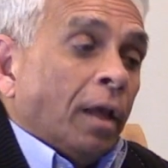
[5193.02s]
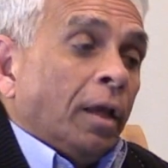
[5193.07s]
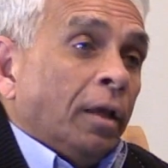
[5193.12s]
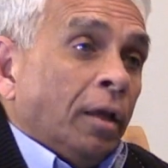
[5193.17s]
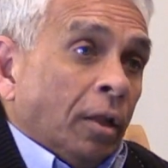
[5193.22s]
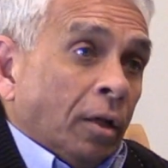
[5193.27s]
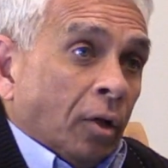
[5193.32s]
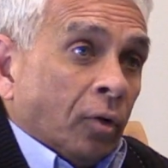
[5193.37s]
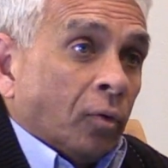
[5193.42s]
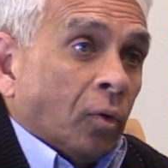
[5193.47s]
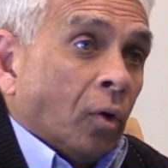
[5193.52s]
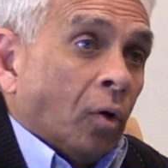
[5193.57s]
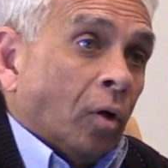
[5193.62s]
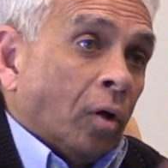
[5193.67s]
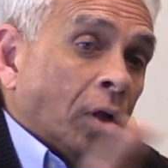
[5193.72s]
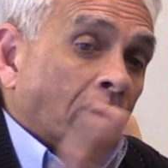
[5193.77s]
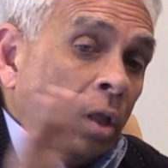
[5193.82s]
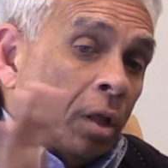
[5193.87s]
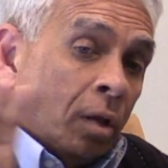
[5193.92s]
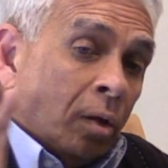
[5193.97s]

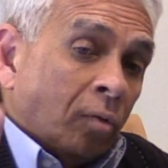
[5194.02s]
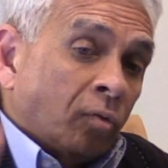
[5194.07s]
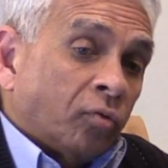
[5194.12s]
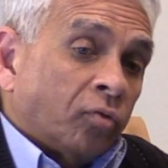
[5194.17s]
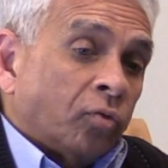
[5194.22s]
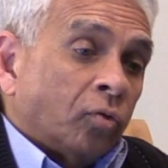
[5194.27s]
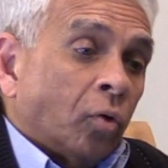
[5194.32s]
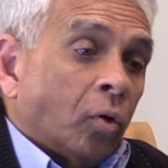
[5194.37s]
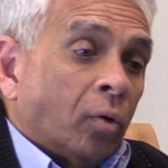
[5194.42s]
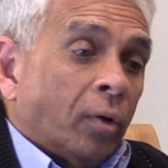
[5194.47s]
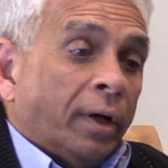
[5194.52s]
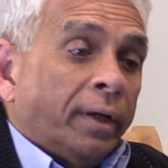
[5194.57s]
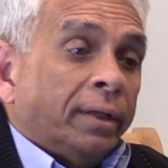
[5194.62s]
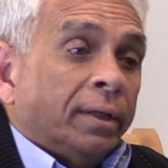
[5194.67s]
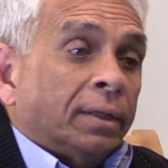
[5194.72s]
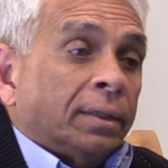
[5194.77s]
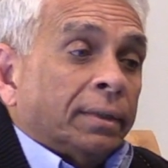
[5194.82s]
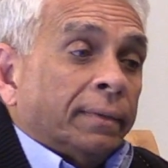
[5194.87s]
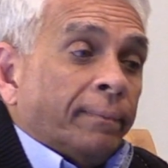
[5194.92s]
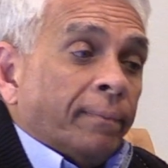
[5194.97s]
Illinois,
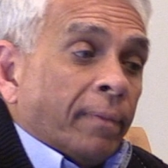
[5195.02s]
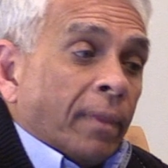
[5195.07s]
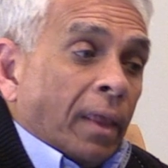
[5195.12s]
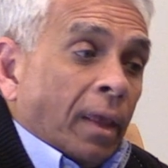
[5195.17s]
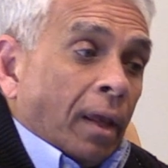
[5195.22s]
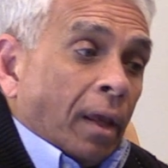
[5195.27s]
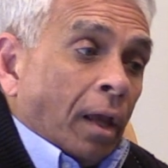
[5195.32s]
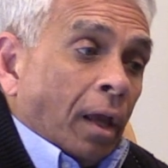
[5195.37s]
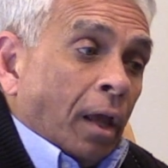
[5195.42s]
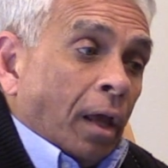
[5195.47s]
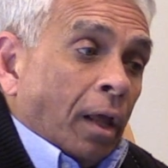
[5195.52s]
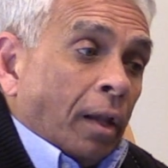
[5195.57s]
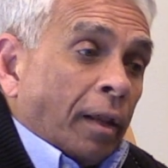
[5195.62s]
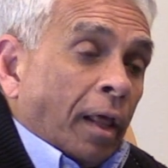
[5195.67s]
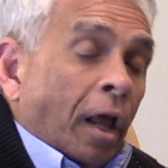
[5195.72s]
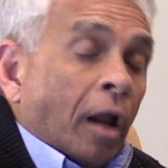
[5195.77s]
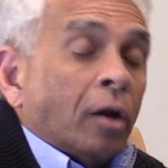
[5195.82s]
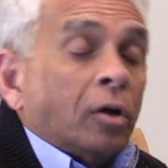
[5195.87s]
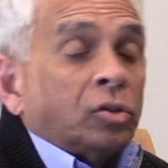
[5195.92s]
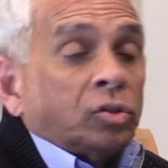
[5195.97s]
Florida, and
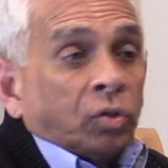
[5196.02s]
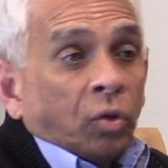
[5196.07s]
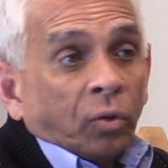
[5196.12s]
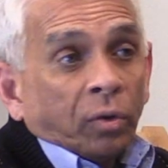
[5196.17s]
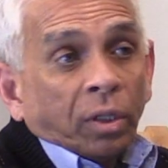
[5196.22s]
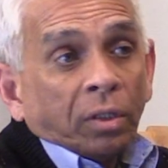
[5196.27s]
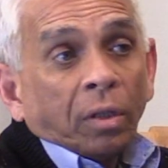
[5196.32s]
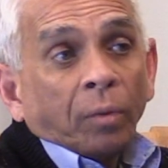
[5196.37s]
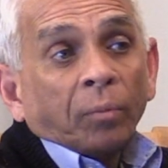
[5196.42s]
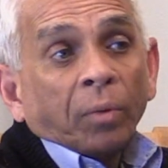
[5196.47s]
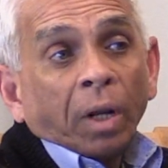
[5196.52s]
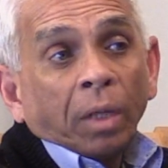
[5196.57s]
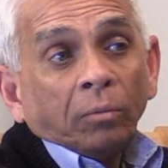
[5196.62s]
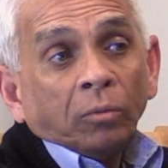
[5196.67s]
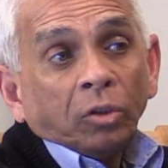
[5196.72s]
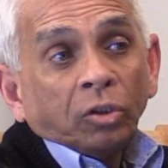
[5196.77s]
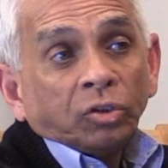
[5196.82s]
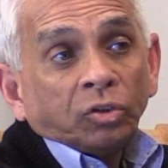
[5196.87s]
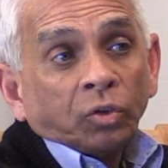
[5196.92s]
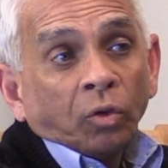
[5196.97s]
Arizona, the
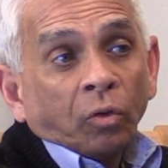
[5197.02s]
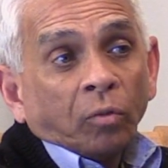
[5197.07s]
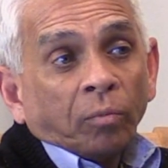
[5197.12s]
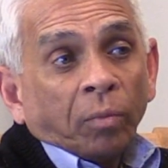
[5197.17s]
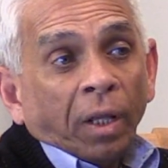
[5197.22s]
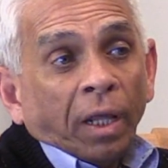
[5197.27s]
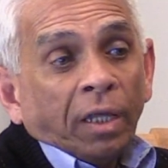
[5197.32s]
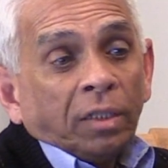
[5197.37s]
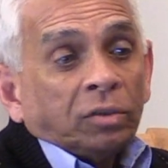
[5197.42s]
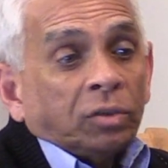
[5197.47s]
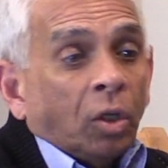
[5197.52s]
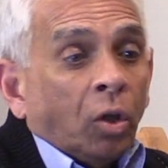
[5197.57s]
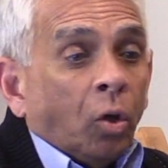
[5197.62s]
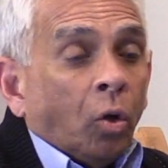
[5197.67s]
primaries took place.